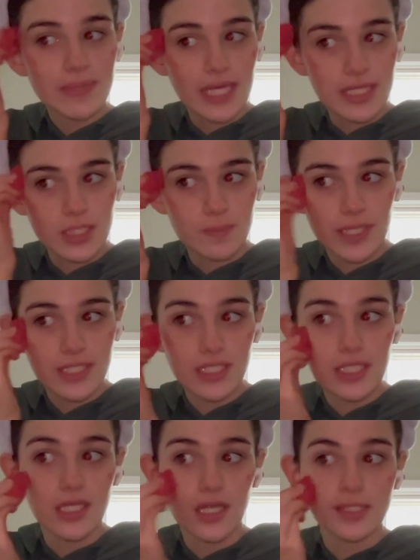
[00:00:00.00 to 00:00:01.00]
thing, just blend it
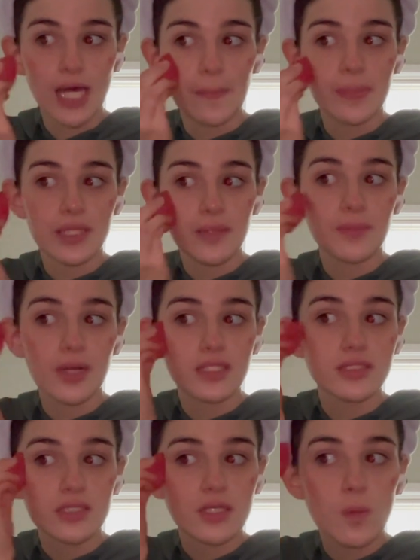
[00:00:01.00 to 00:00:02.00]
in on top of the
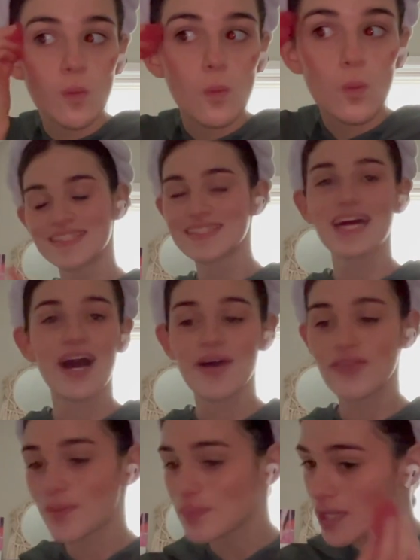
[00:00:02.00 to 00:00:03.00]
bronzer. Now
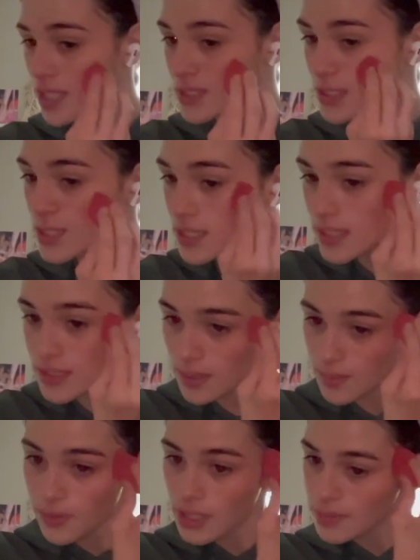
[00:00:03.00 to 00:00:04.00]
the blush is
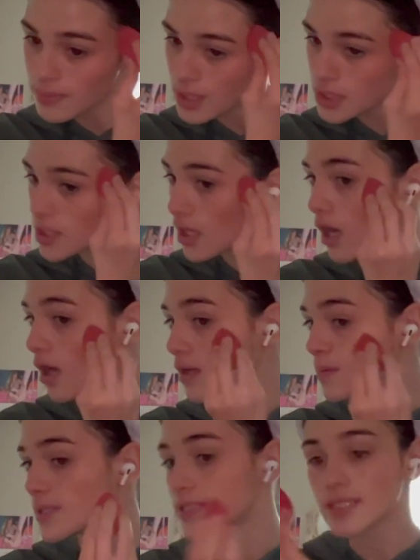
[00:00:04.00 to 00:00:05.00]
pretty much all
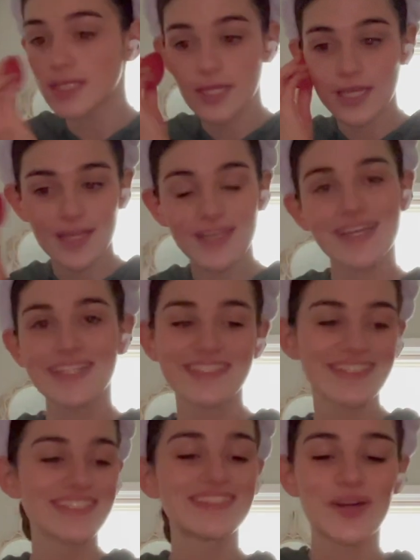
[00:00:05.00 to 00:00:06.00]
blended in. It
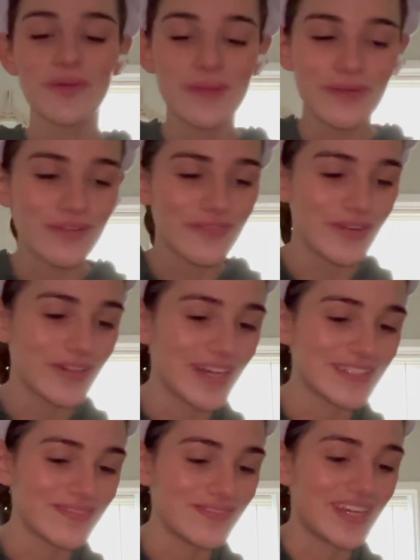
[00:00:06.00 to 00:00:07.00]
looks so beautiful
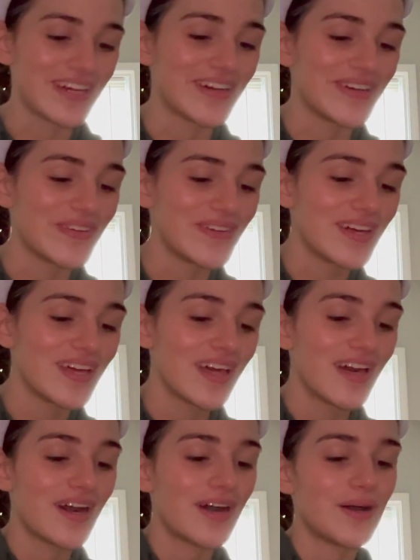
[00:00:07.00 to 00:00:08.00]
as of now.
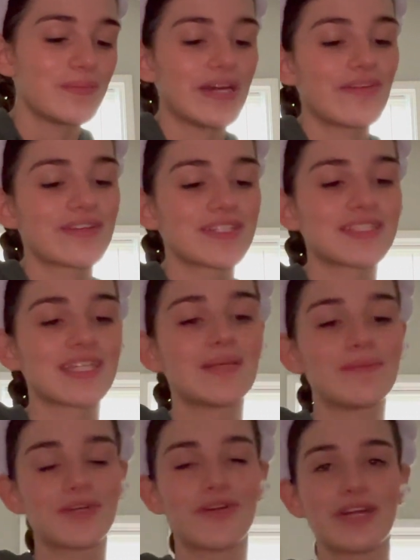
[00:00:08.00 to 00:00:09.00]
Um, now we're just going to
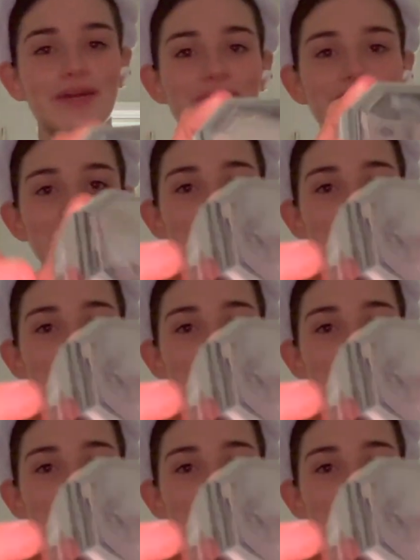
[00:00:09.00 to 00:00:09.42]
be going in with